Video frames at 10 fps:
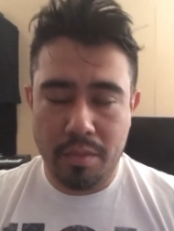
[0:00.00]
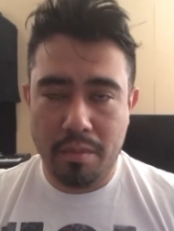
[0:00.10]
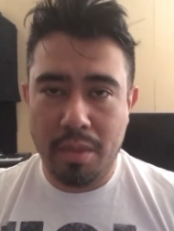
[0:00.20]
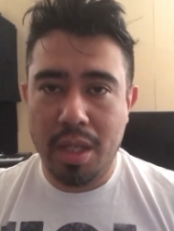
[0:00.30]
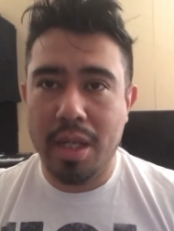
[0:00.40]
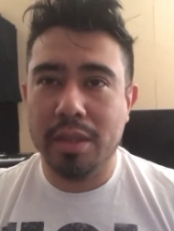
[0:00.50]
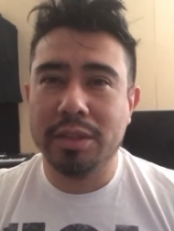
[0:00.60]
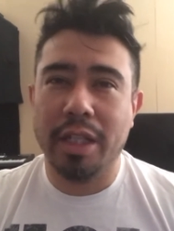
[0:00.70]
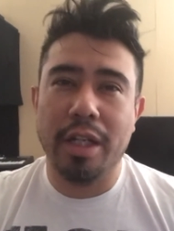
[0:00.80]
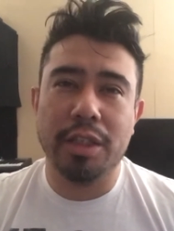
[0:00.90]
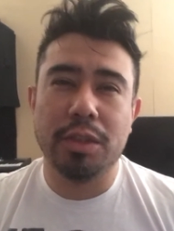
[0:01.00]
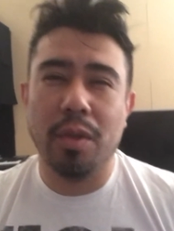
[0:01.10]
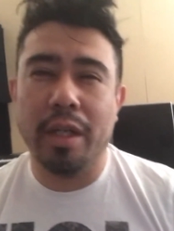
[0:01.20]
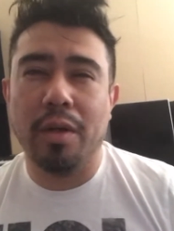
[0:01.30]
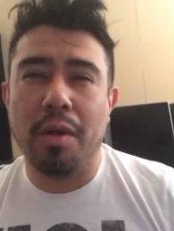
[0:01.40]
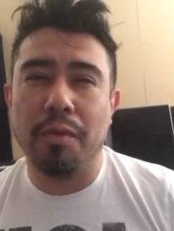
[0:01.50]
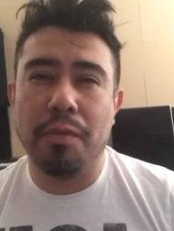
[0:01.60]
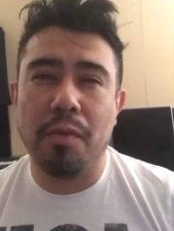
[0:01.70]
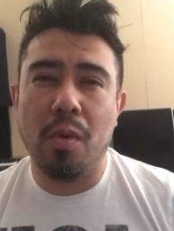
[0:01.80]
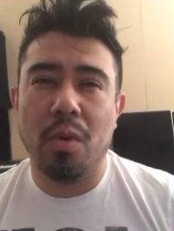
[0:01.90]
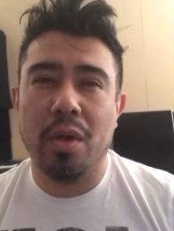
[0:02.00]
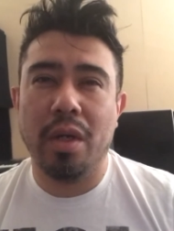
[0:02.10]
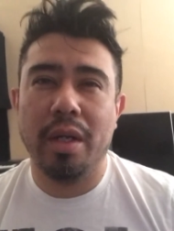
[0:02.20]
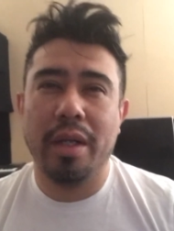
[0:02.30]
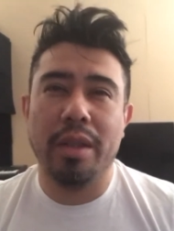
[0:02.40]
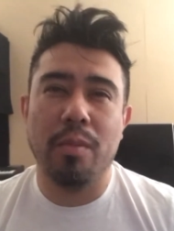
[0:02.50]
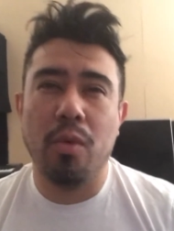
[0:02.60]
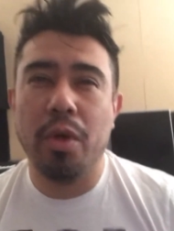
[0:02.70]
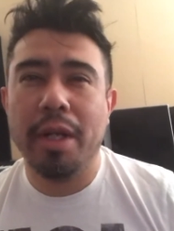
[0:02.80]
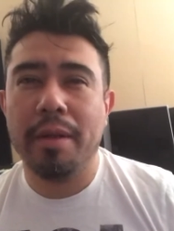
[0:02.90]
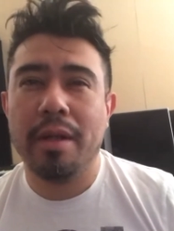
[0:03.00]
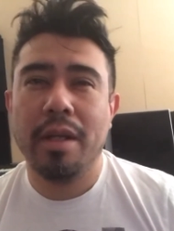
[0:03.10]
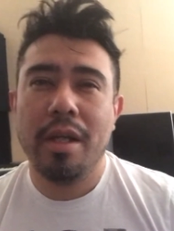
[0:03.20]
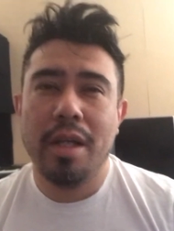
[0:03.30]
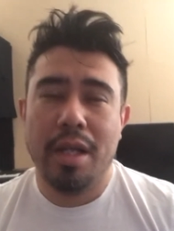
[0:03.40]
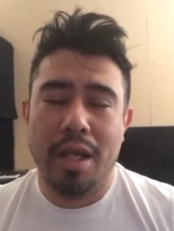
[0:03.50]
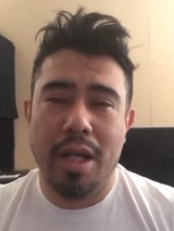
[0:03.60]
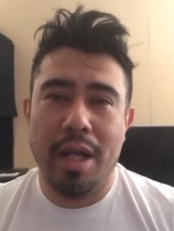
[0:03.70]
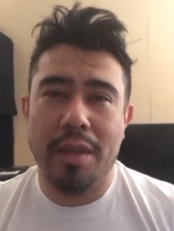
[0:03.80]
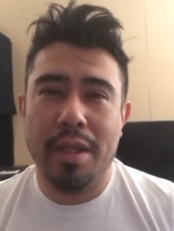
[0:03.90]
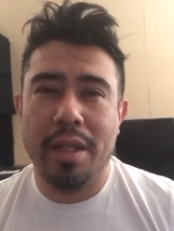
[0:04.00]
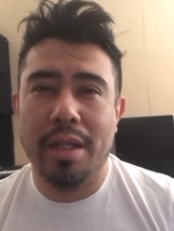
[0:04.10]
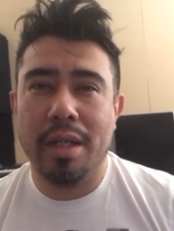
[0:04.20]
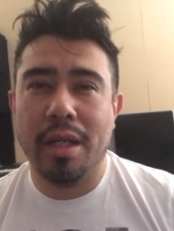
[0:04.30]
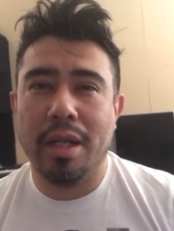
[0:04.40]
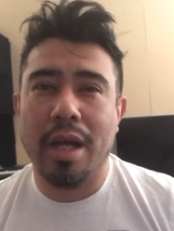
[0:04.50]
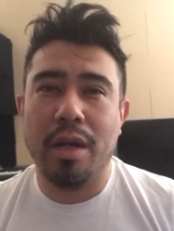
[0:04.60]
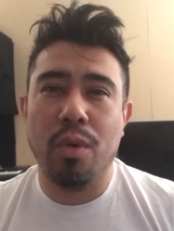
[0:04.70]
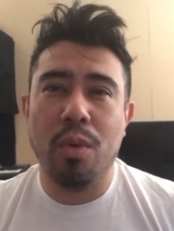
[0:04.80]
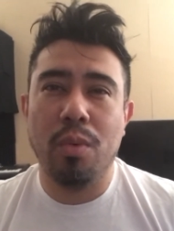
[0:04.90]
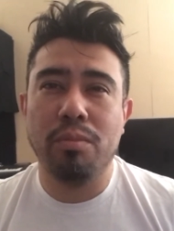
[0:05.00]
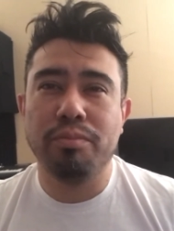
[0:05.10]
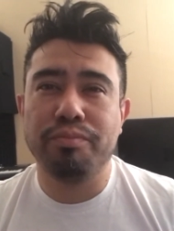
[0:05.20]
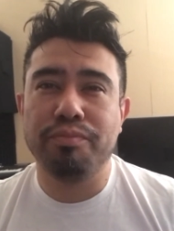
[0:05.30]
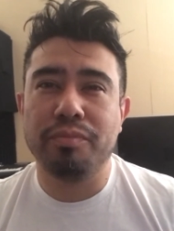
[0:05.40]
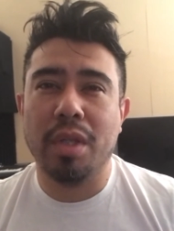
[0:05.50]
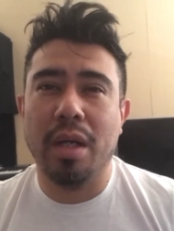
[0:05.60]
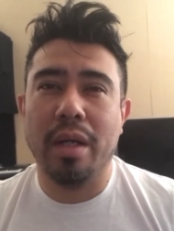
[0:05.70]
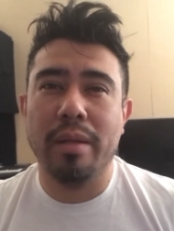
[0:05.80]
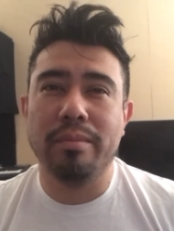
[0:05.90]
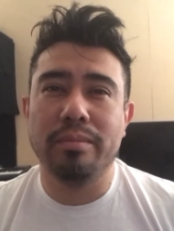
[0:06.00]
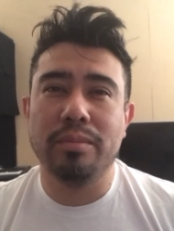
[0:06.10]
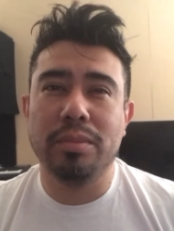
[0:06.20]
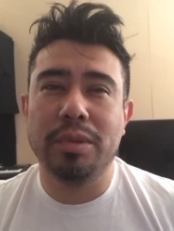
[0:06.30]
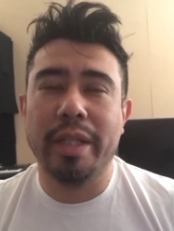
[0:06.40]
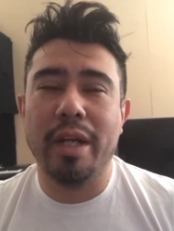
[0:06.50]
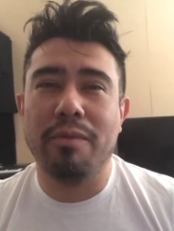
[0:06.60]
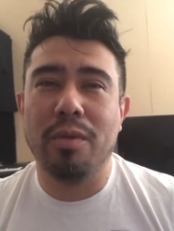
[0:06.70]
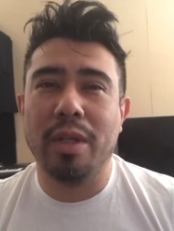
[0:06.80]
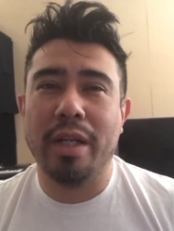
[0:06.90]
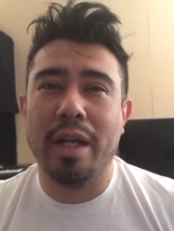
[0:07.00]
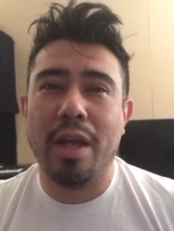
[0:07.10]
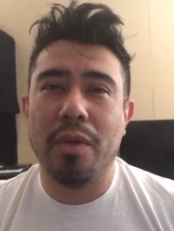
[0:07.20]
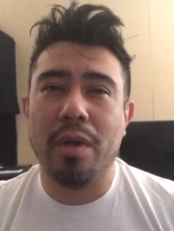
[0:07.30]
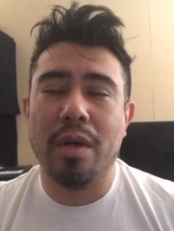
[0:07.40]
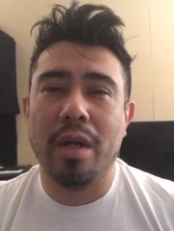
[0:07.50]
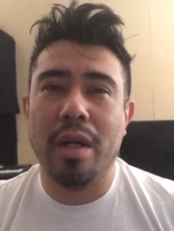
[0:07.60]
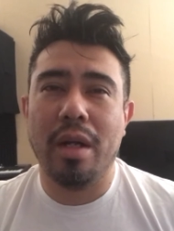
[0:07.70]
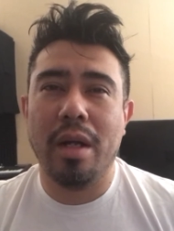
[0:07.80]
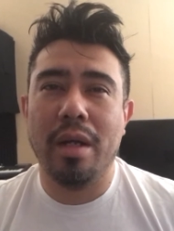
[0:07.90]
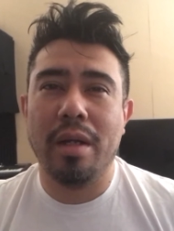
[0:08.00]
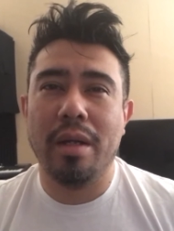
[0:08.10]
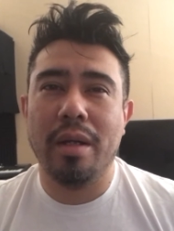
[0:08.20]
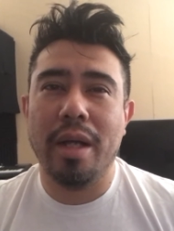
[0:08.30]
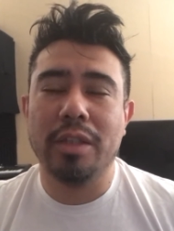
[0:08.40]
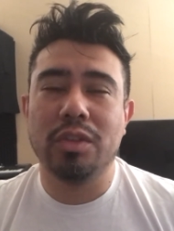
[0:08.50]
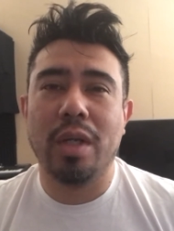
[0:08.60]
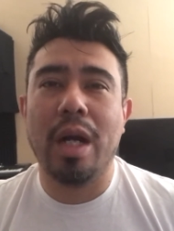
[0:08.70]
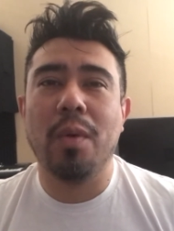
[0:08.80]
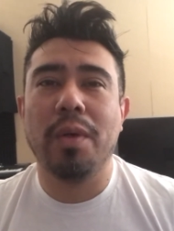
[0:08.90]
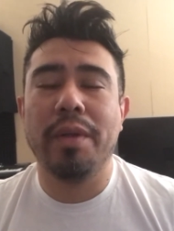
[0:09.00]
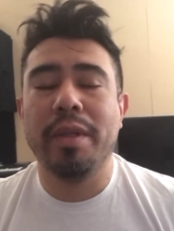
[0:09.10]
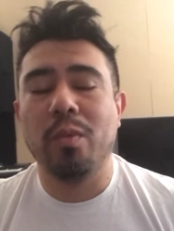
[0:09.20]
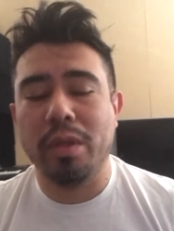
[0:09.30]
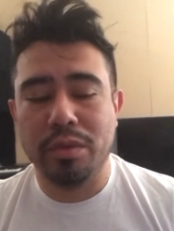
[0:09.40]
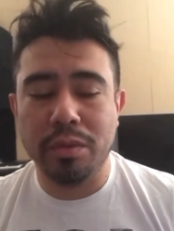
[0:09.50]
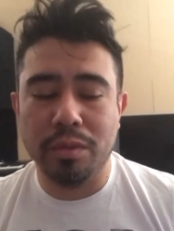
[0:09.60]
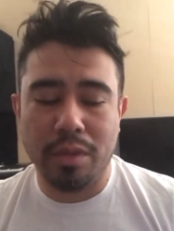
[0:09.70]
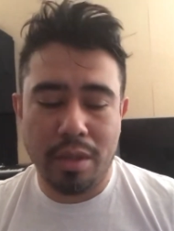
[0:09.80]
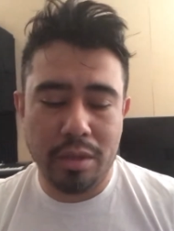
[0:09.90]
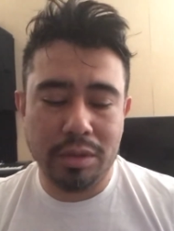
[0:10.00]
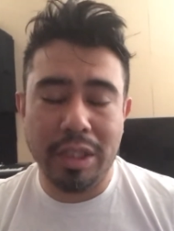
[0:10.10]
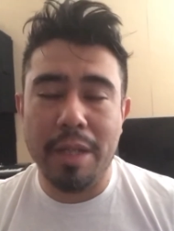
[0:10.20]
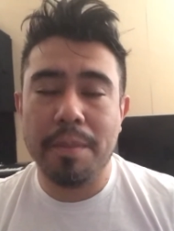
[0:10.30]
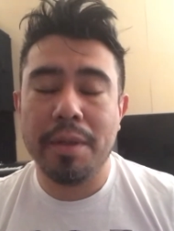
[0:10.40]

my uh, side hustle, like around four in the morning, and then uh, got home, um, stayed up for like another extra hour, and then went to uh, sleep,